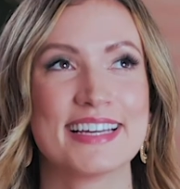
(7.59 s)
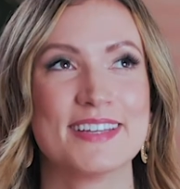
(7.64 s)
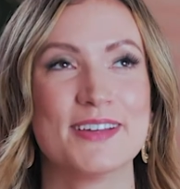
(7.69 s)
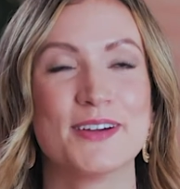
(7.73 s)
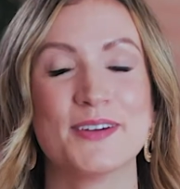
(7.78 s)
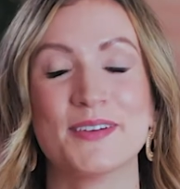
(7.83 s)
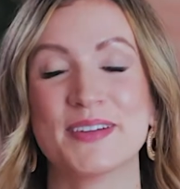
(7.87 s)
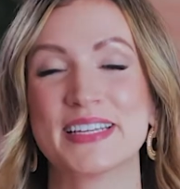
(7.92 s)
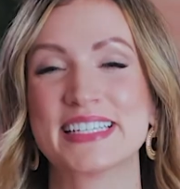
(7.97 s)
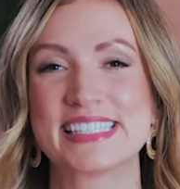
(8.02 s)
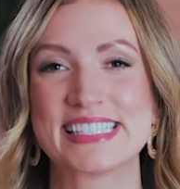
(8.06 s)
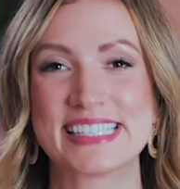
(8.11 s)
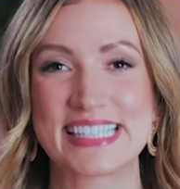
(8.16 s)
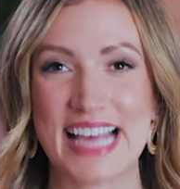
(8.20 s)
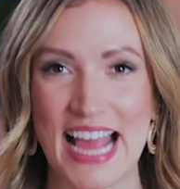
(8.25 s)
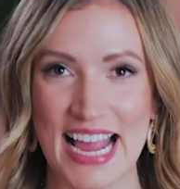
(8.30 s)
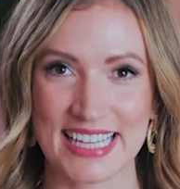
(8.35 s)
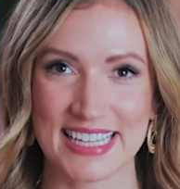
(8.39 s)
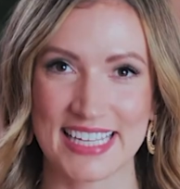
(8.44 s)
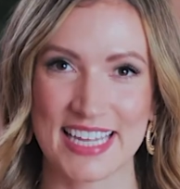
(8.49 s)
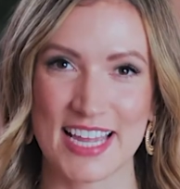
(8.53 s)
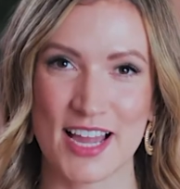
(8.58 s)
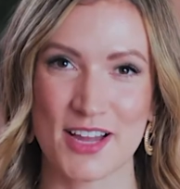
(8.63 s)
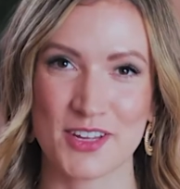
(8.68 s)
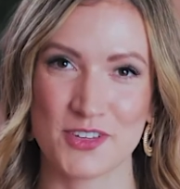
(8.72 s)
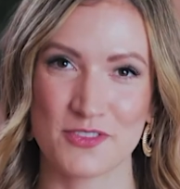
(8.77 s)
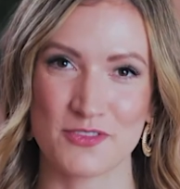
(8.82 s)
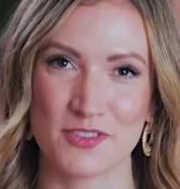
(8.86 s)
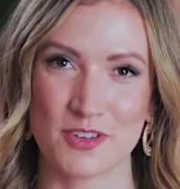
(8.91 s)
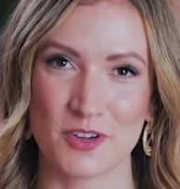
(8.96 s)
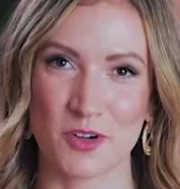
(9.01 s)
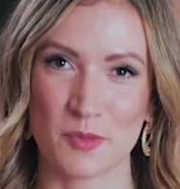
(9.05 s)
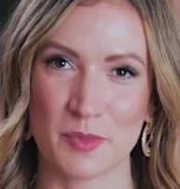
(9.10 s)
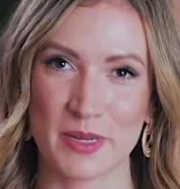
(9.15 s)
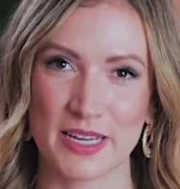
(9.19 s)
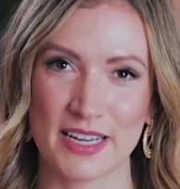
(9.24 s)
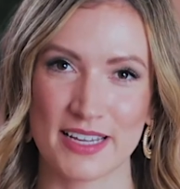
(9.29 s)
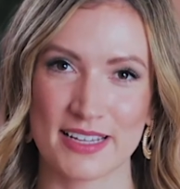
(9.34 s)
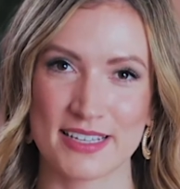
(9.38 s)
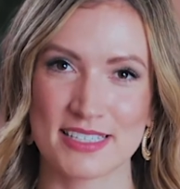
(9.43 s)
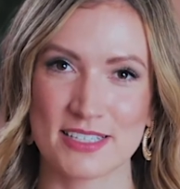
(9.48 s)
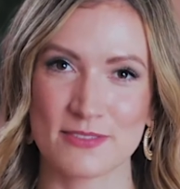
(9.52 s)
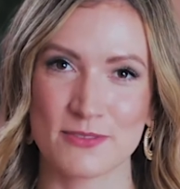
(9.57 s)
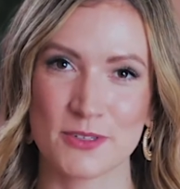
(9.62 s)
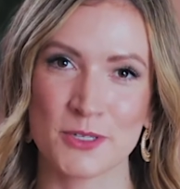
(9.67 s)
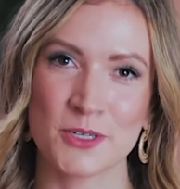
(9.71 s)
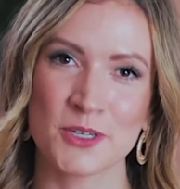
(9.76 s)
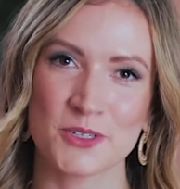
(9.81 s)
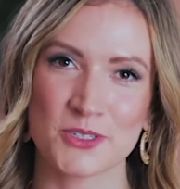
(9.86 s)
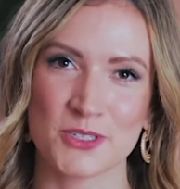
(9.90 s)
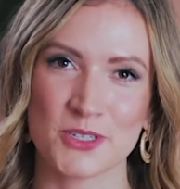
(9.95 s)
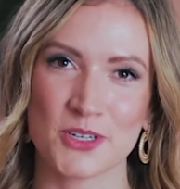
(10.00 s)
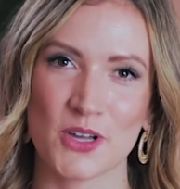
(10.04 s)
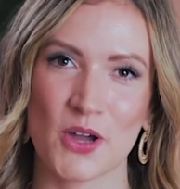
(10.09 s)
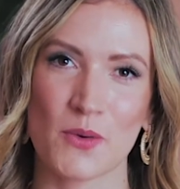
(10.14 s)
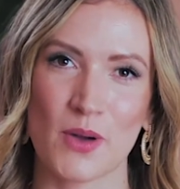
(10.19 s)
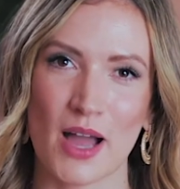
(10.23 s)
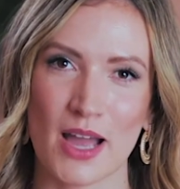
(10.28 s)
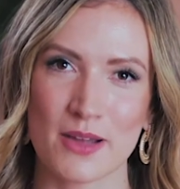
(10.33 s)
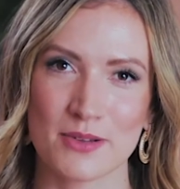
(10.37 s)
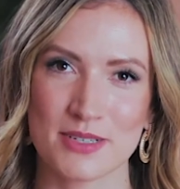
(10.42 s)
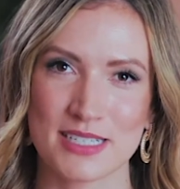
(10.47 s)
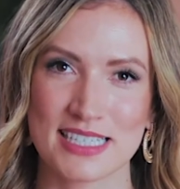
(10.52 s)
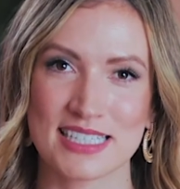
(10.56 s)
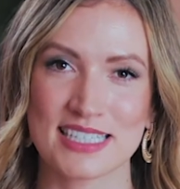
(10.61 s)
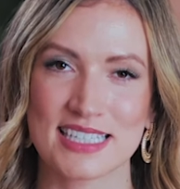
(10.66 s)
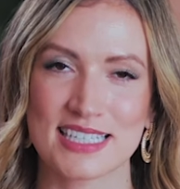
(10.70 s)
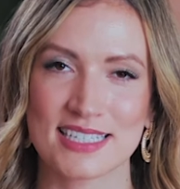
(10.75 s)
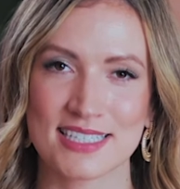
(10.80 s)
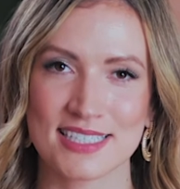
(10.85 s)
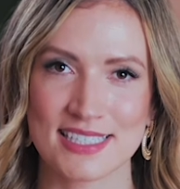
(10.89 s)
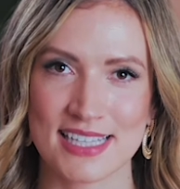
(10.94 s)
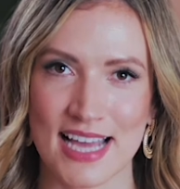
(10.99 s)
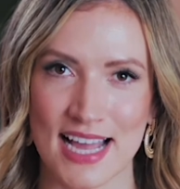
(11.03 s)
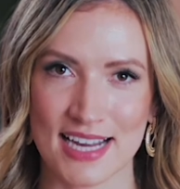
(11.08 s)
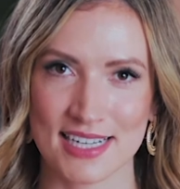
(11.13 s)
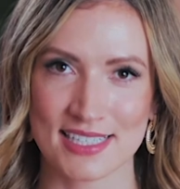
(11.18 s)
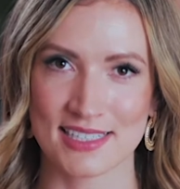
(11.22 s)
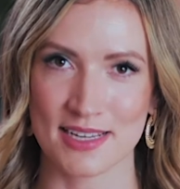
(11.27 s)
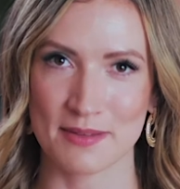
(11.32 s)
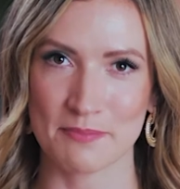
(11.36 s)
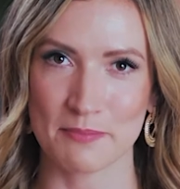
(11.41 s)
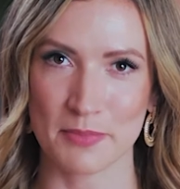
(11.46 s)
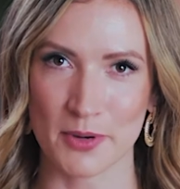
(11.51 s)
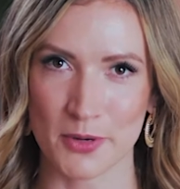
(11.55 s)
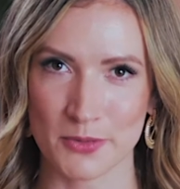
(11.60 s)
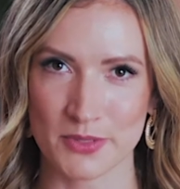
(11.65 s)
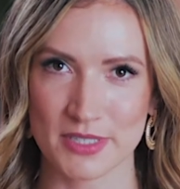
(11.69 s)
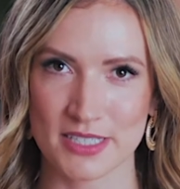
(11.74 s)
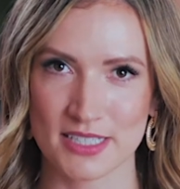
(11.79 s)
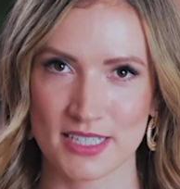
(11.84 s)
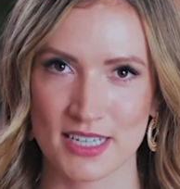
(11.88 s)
know exactly how you feel because a few years ago, I was in the exact same boat.